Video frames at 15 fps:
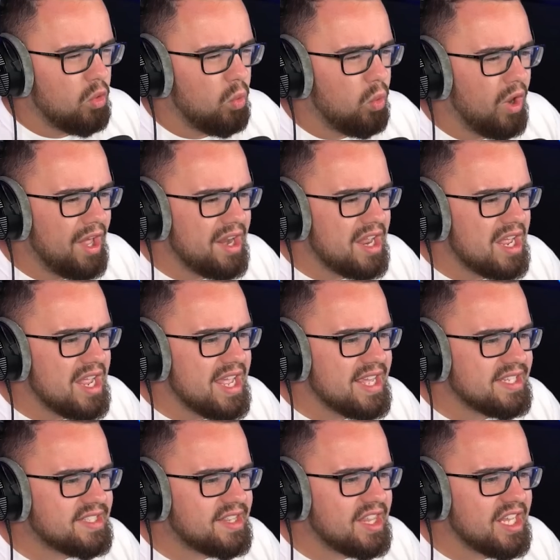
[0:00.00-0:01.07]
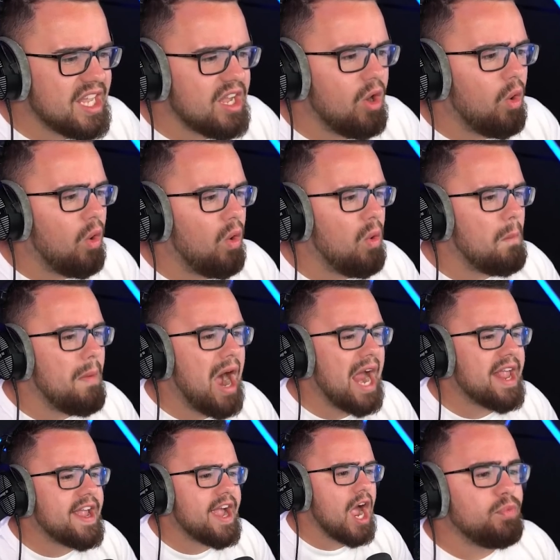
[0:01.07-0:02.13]
What is this? Oh my
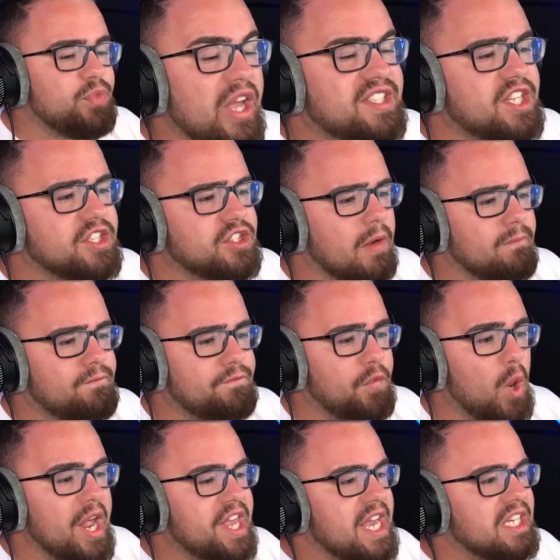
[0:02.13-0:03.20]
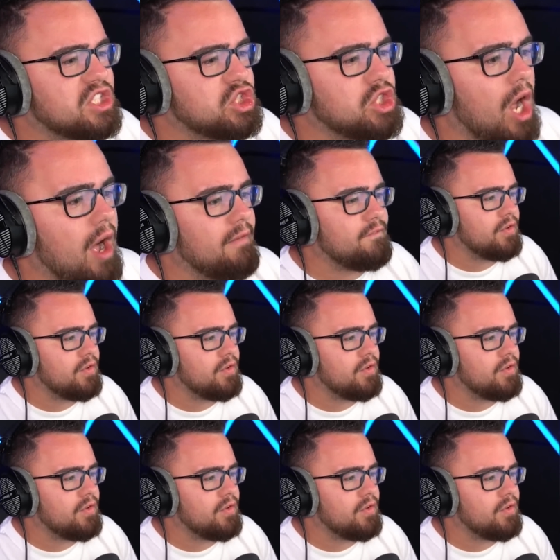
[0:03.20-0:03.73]
god. This is some freaky stuff.